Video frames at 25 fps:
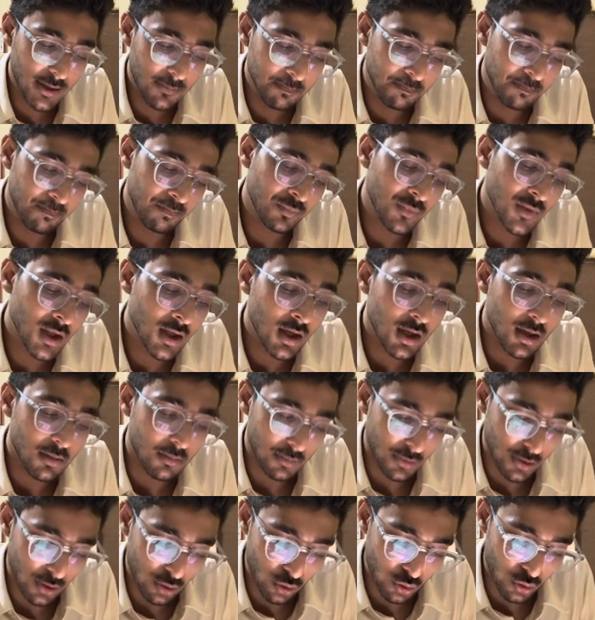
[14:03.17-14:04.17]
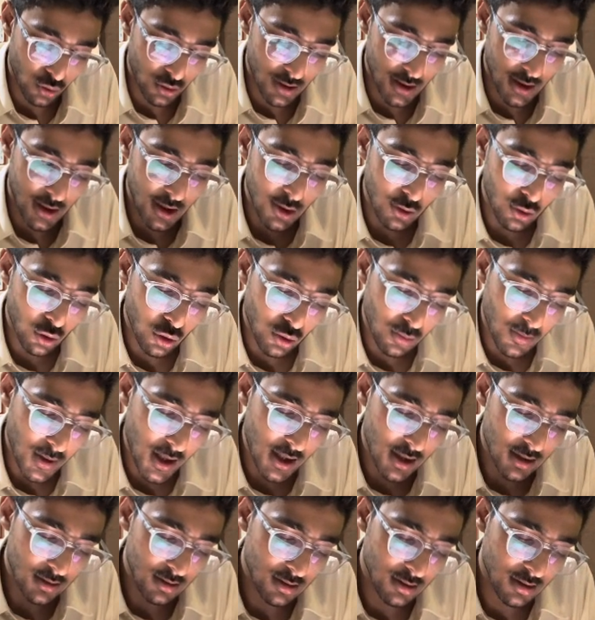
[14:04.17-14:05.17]
mucosal neuromas,
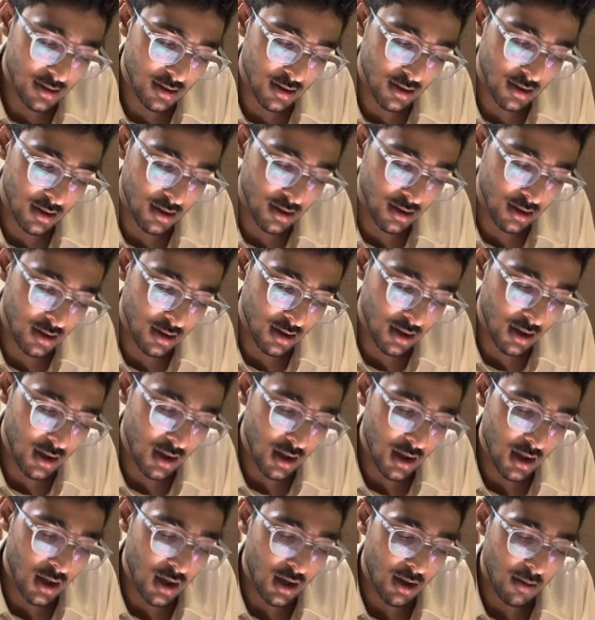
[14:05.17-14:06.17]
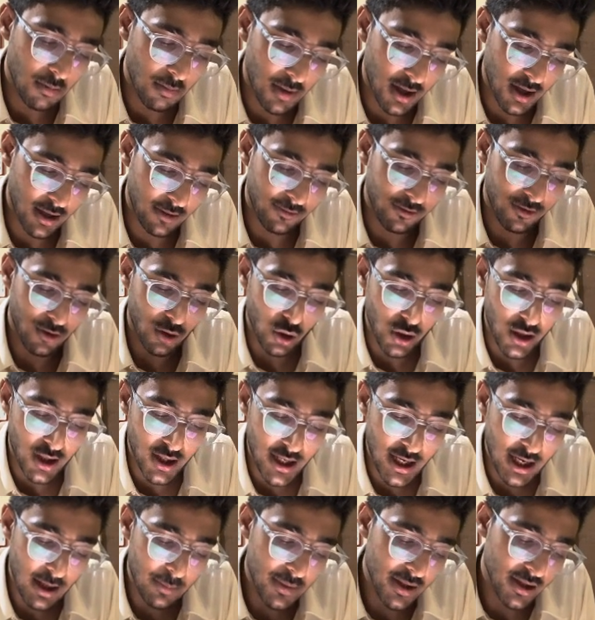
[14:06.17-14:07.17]
Marfanoid
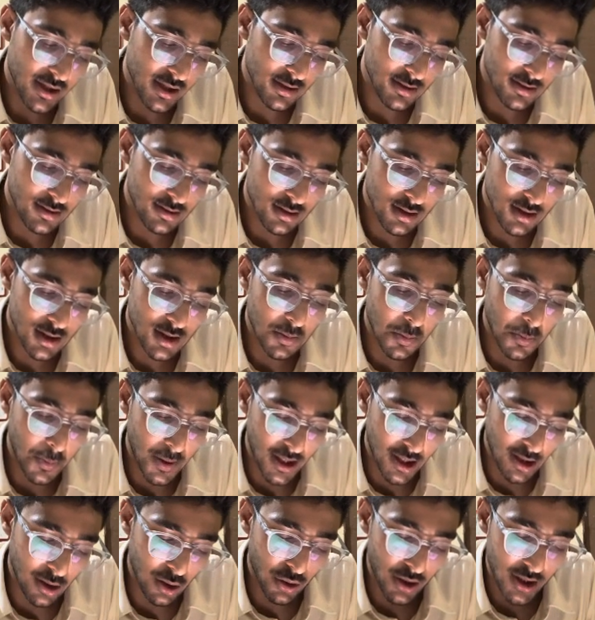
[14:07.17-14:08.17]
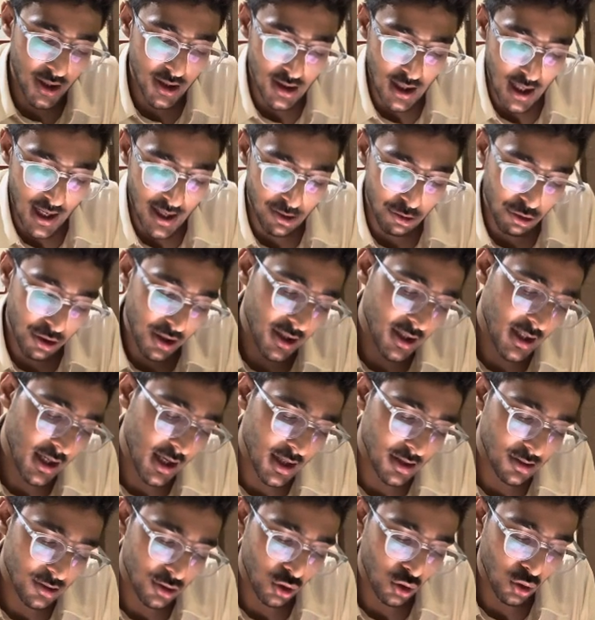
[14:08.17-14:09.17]
habitus, medullary thyroid
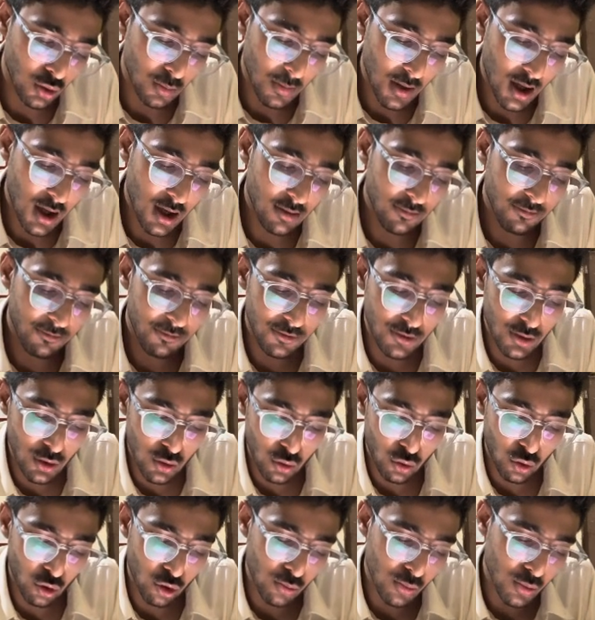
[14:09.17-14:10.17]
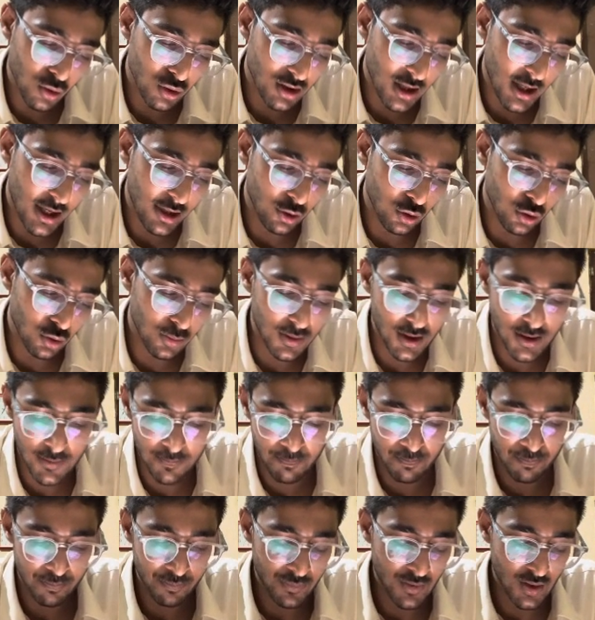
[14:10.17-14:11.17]
carcinoma, pheochromocytoma.
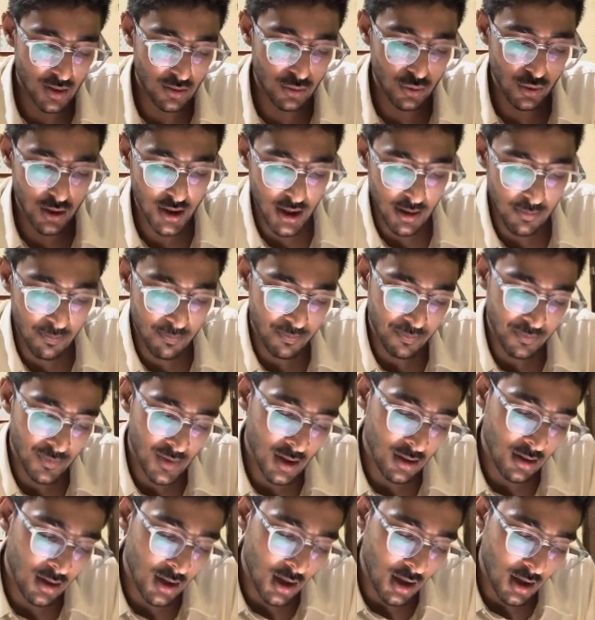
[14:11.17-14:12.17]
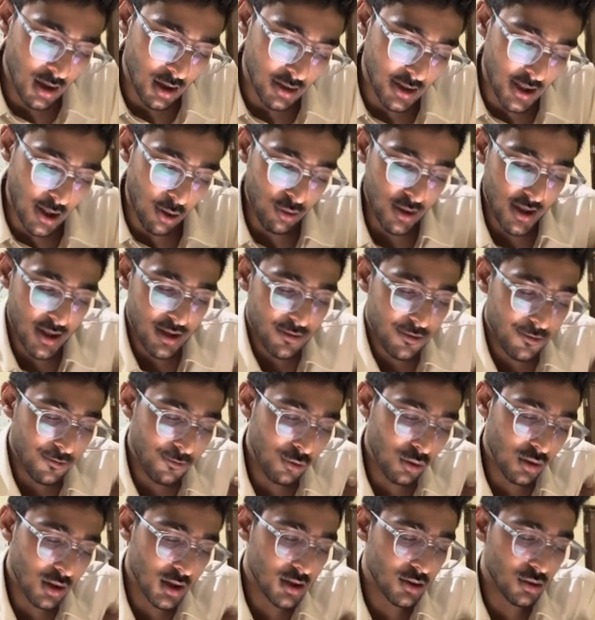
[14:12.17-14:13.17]
Okay. Now let's focus on
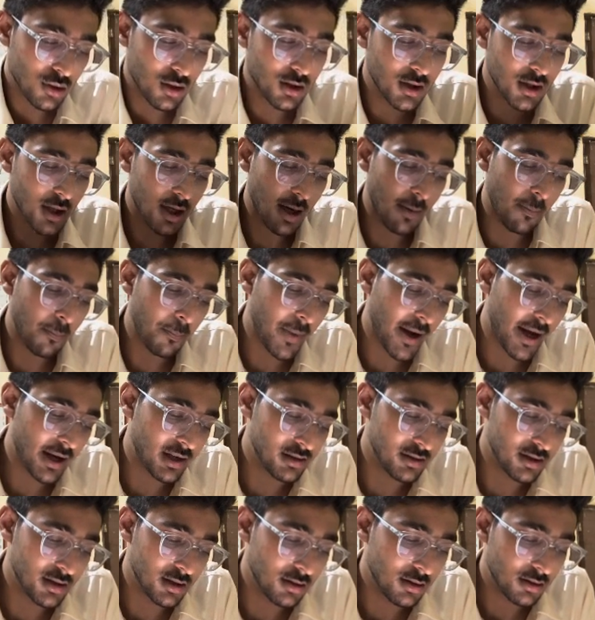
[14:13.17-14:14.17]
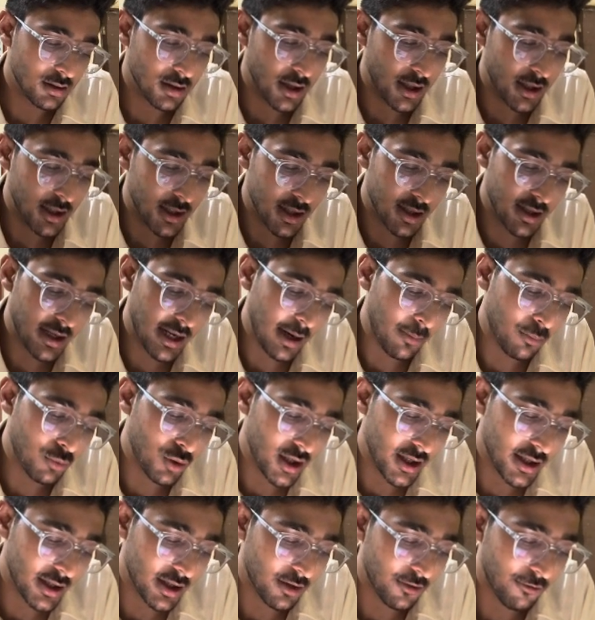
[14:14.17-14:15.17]
the comparison in a tabulated form.